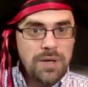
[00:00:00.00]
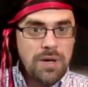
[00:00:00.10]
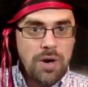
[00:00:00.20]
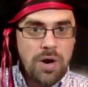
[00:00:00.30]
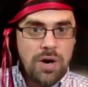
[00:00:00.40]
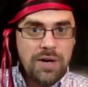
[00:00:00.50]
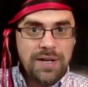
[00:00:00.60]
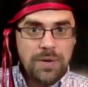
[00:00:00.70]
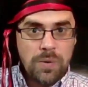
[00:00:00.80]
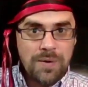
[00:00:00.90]

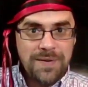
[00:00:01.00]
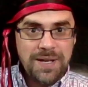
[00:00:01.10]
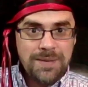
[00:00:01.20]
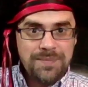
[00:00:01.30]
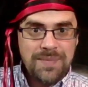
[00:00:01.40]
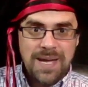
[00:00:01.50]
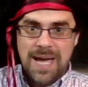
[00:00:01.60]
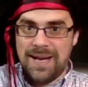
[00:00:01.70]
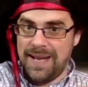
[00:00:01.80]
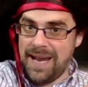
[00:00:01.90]
Incorvia
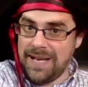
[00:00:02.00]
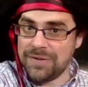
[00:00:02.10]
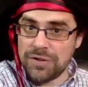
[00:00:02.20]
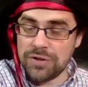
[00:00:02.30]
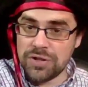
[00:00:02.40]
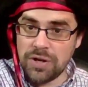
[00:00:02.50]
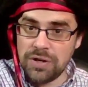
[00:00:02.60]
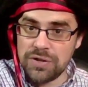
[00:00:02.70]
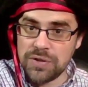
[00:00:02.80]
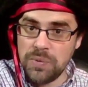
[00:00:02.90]
at
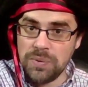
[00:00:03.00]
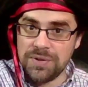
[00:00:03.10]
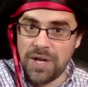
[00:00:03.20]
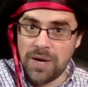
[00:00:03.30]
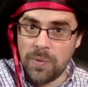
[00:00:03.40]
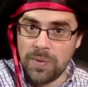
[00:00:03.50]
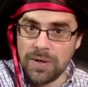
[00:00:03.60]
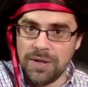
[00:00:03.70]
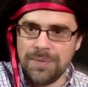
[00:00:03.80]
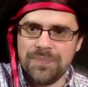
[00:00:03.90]
answercharterschool.org.